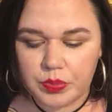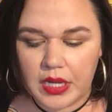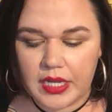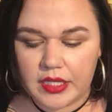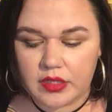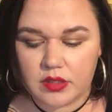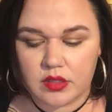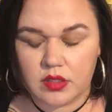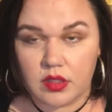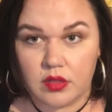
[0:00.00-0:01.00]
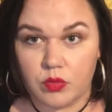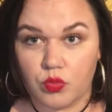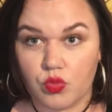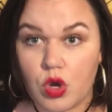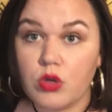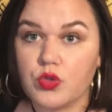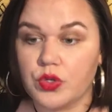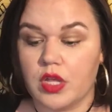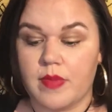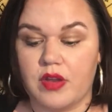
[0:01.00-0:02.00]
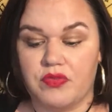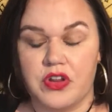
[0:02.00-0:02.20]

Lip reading: But Rose really made